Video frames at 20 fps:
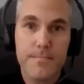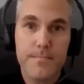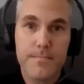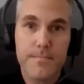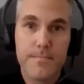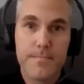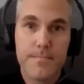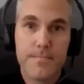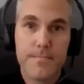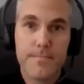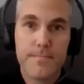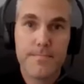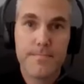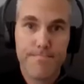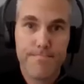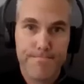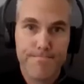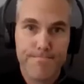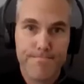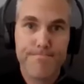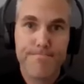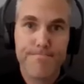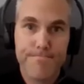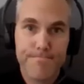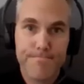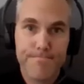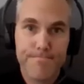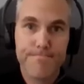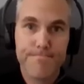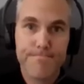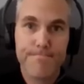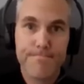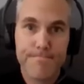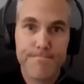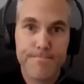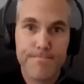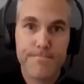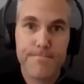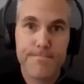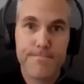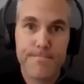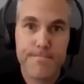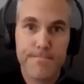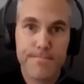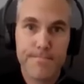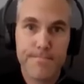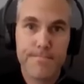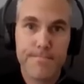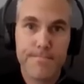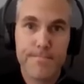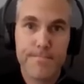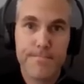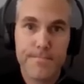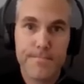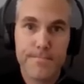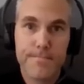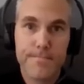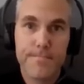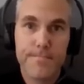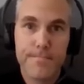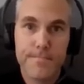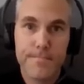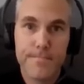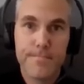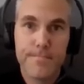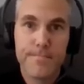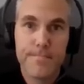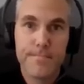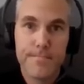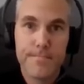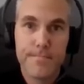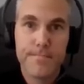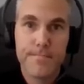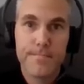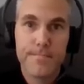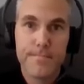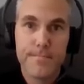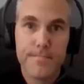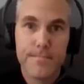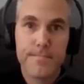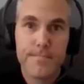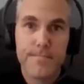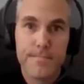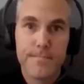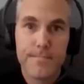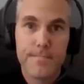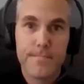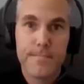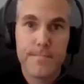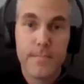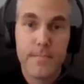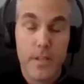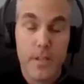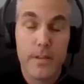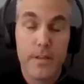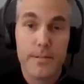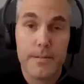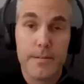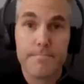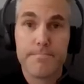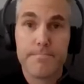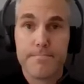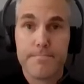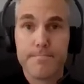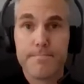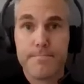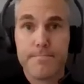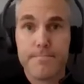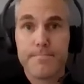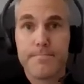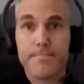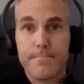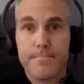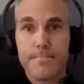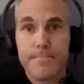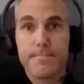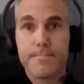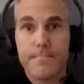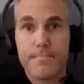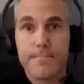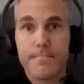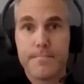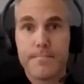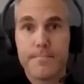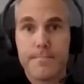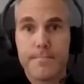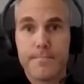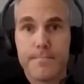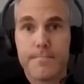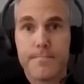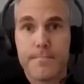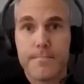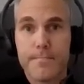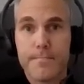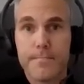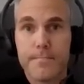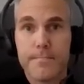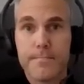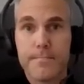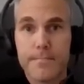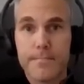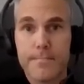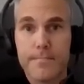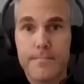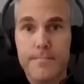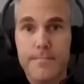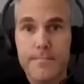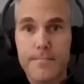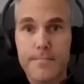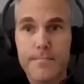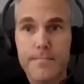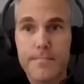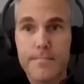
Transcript: This person isn't speaking.